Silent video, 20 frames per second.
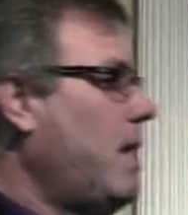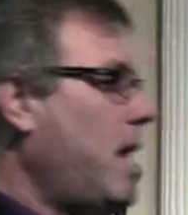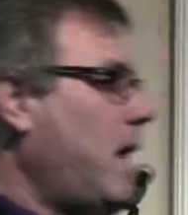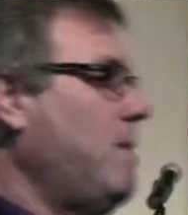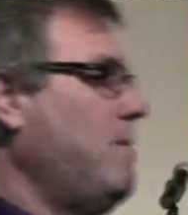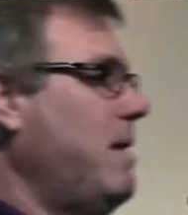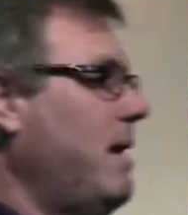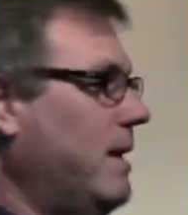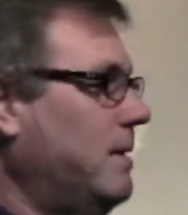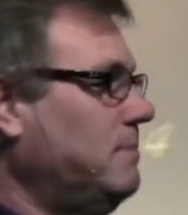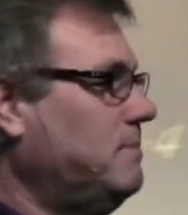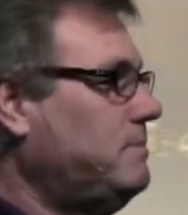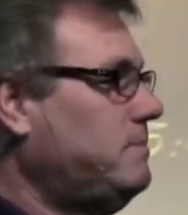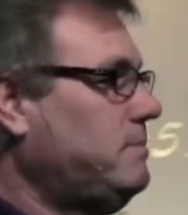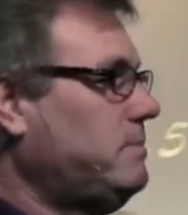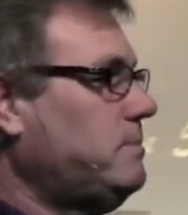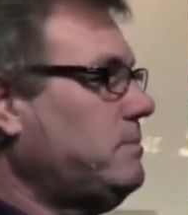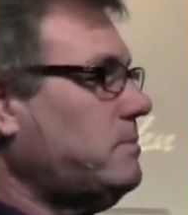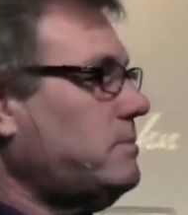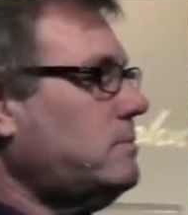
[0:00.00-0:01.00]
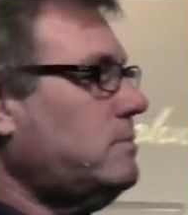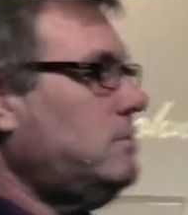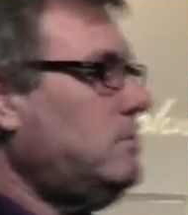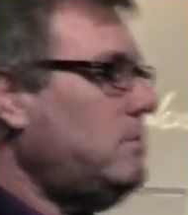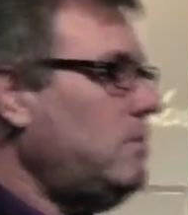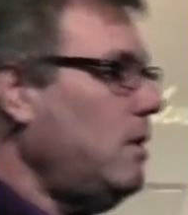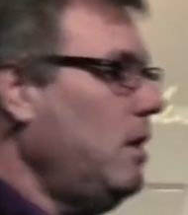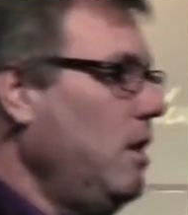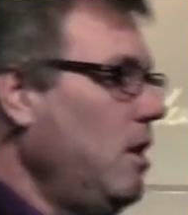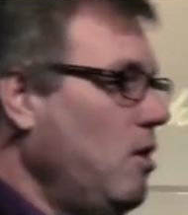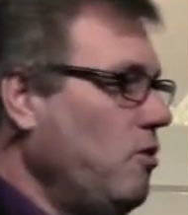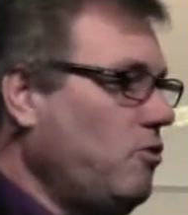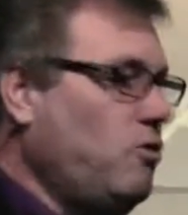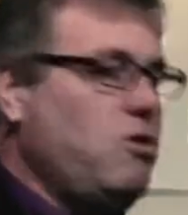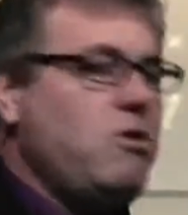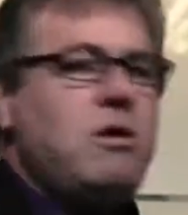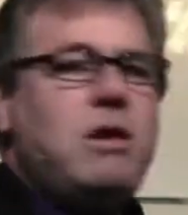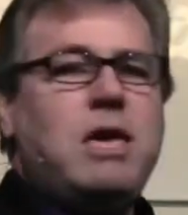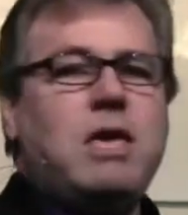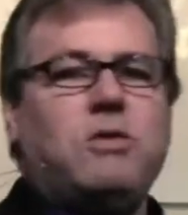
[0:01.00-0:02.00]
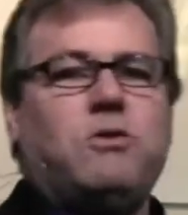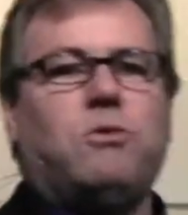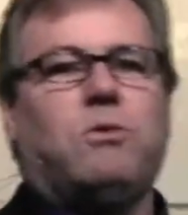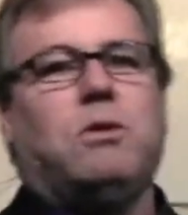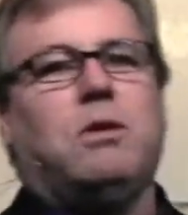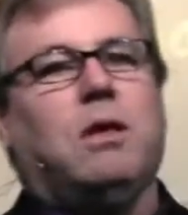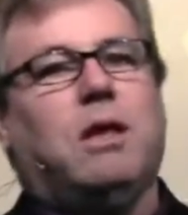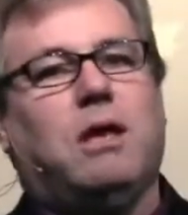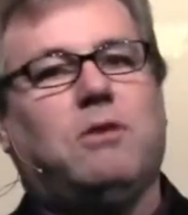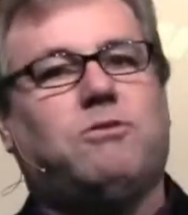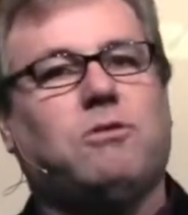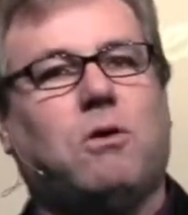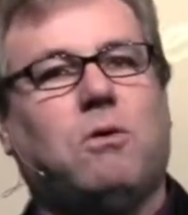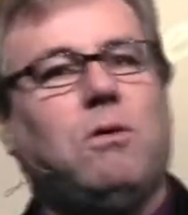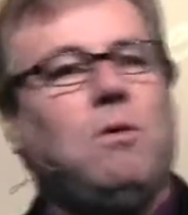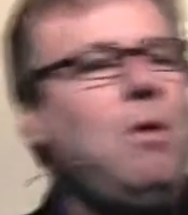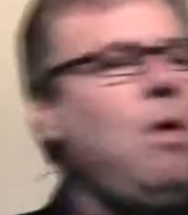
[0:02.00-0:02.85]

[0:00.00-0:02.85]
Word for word: Amen. So you can get to and so